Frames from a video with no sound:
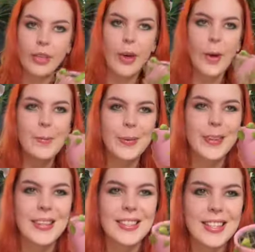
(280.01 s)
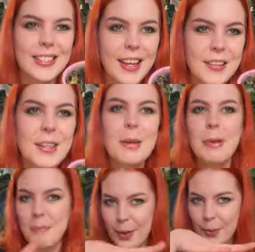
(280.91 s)
though because it's getting a
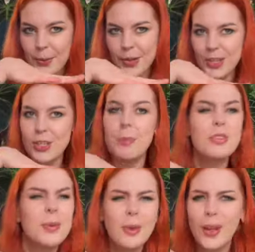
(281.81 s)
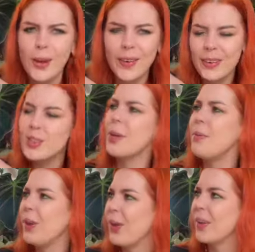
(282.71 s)
bit bold on the top. Don't look, don't
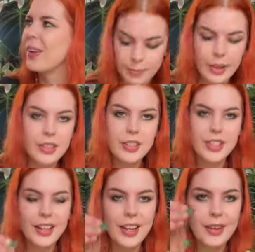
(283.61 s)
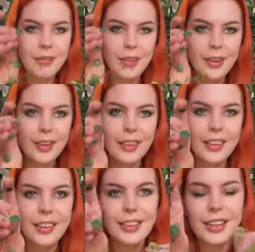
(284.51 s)
look. But I just love
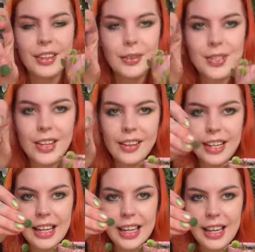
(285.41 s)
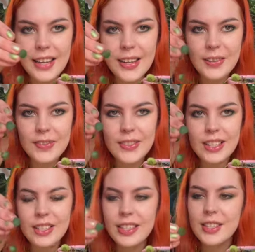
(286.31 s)
the little tiny leaves. I
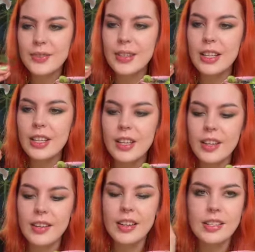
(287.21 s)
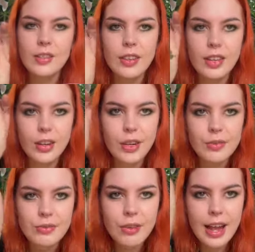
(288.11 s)
just think it's really cute and it's got that kind
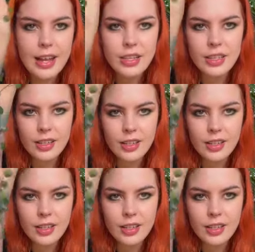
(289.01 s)
of red